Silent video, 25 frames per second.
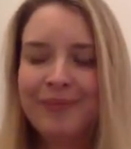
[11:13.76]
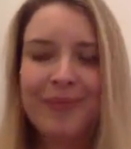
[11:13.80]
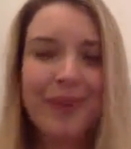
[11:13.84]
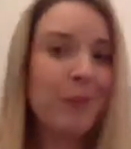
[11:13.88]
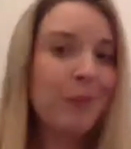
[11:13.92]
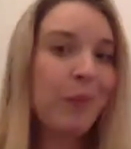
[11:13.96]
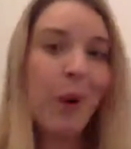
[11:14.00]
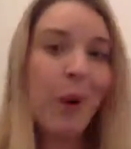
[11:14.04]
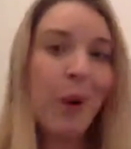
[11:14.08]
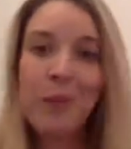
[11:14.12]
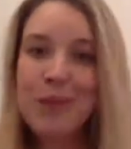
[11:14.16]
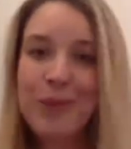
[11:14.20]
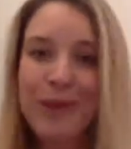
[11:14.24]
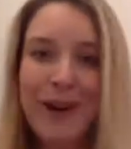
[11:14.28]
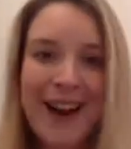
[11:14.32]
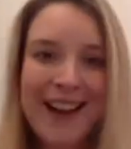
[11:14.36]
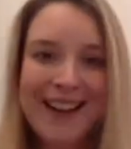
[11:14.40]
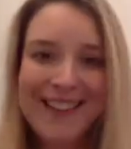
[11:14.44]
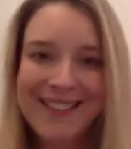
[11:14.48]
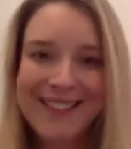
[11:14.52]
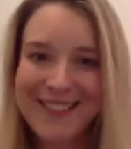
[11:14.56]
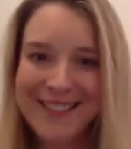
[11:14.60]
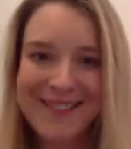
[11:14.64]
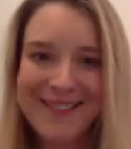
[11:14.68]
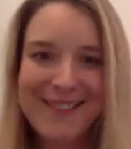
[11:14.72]
pop
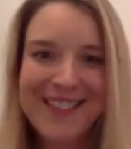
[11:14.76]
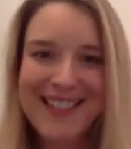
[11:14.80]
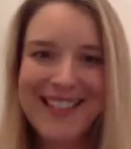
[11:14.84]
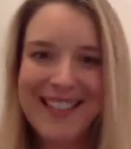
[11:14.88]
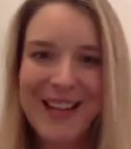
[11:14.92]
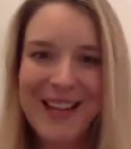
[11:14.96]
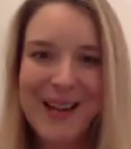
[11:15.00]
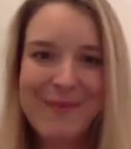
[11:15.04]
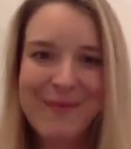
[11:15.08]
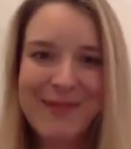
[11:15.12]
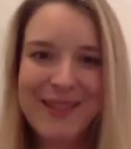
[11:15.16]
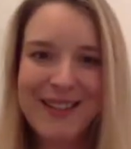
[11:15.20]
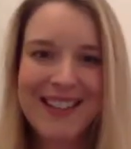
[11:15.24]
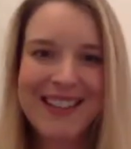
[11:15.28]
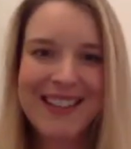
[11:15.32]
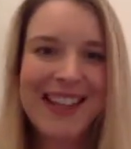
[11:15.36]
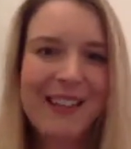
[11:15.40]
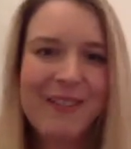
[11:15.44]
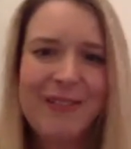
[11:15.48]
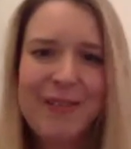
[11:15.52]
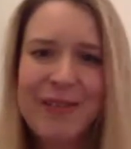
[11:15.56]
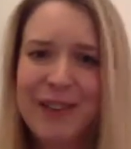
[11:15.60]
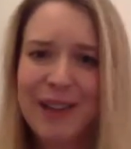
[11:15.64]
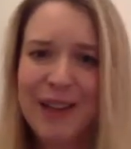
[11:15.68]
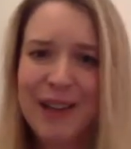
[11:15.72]
round with a cup of,
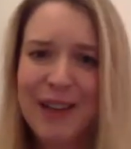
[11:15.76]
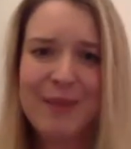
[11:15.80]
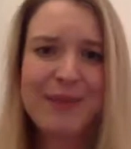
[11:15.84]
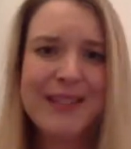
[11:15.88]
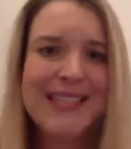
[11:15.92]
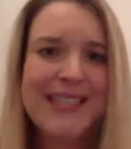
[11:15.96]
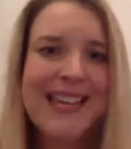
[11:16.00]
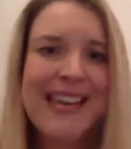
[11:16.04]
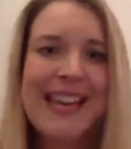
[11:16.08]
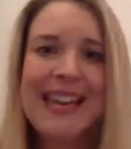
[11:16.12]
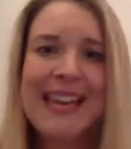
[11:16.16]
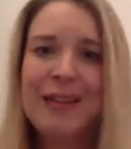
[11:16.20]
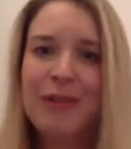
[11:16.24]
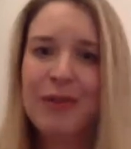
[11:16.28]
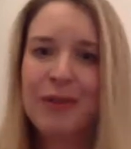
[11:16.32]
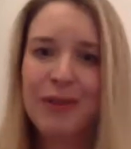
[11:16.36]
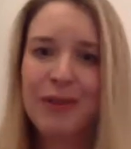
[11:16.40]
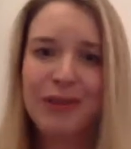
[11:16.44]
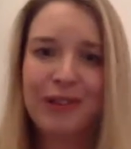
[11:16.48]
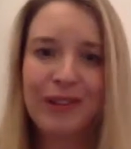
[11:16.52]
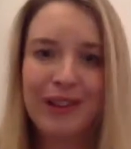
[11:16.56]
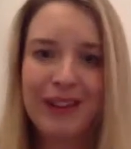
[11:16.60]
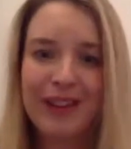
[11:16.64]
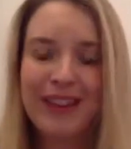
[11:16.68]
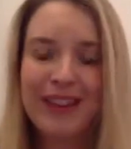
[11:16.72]
like for a cup of tea,
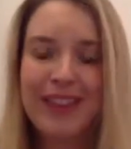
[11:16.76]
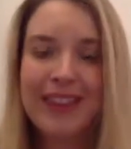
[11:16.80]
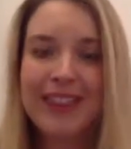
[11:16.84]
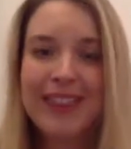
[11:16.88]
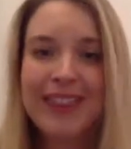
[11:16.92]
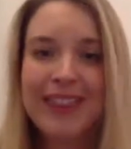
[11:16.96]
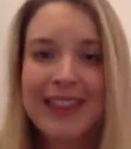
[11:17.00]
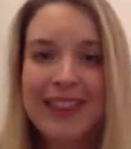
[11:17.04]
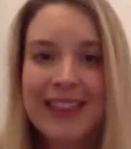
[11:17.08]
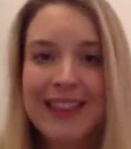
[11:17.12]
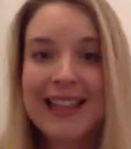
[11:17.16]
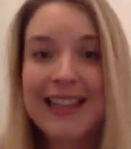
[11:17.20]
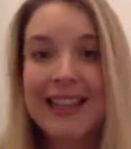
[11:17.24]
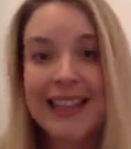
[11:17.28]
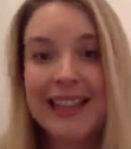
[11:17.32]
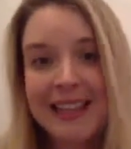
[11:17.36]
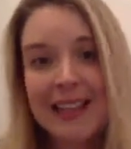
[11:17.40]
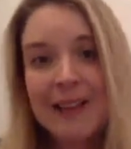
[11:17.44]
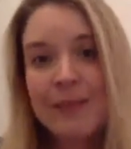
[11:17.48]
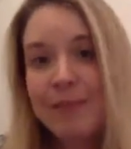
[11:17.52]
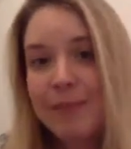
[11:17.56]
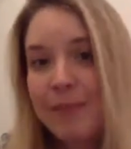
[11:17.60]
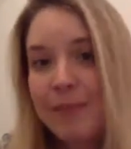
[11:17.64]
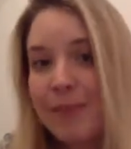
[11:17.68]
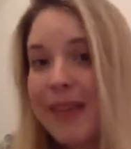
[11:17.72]
or it
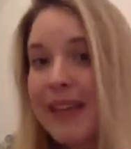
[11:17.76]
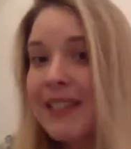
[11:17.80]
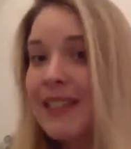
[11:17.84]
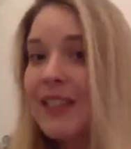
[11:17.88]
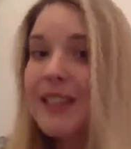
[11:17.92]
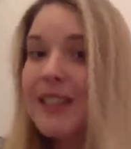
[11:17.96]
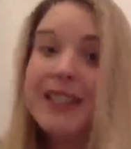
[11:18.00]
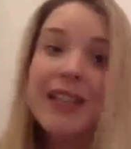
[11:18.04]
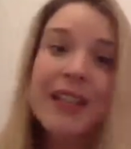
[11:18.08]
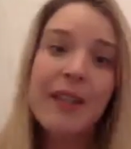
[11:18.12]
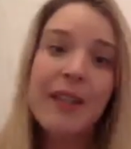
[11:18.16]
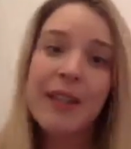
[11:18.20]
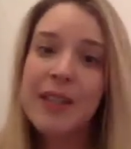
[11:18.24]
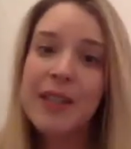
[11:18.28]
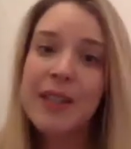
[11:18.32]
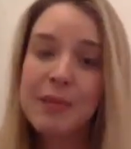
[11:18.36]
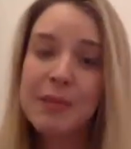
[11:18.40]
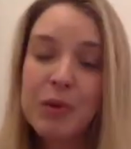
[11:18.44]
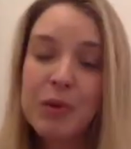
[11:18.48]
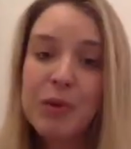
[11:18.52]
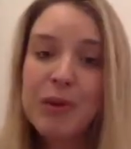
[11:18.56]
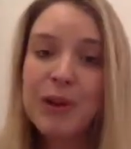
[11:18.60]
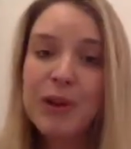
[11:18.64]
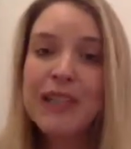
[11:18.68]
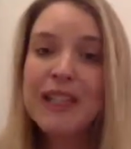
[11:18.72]
can be just like the
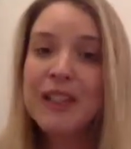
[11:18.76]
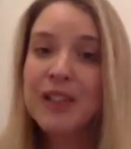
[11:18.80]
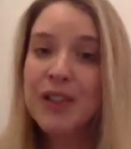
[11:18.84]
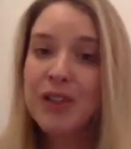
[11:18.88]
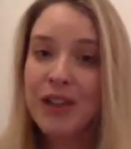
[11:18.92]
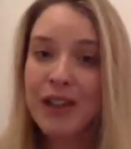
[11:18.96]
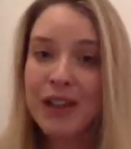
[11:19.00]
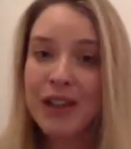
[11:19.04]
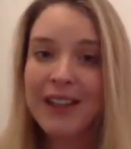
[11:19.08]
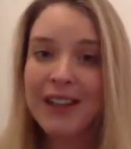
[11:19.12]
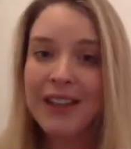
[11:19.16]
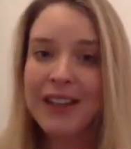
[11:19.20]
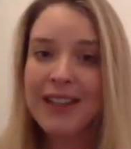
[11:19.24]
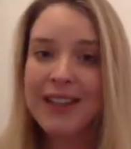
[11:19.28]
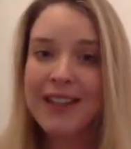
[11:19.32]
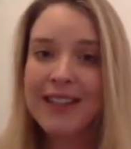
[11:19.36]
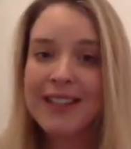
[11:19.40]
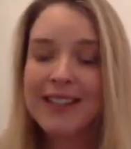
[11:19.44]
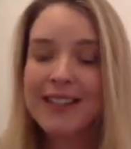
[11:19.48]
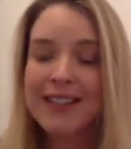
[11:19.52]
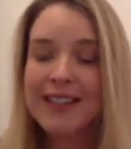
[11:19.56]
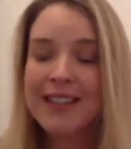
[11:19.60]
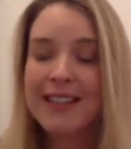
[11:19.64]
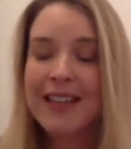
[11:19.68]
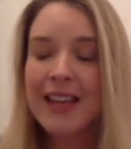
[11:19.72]
smallest
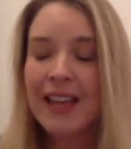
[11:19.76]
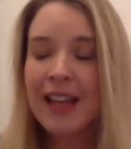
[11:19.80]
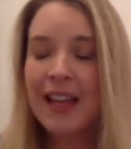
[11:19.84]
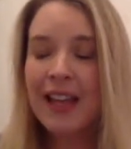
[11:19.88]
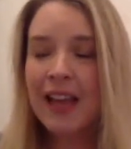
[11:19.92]
triggers.